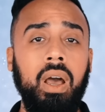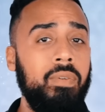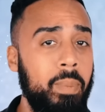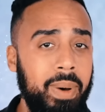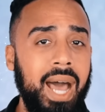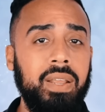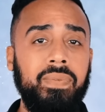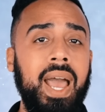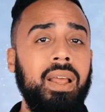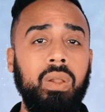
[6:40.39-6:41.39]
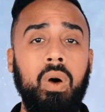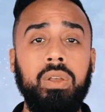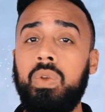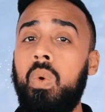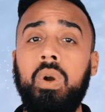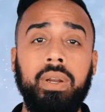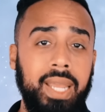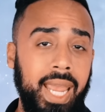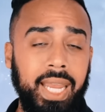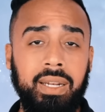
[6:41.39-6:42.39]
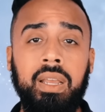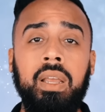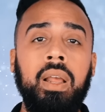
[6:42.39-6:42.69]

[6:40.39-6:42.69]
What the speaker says: of body fat loss or gain.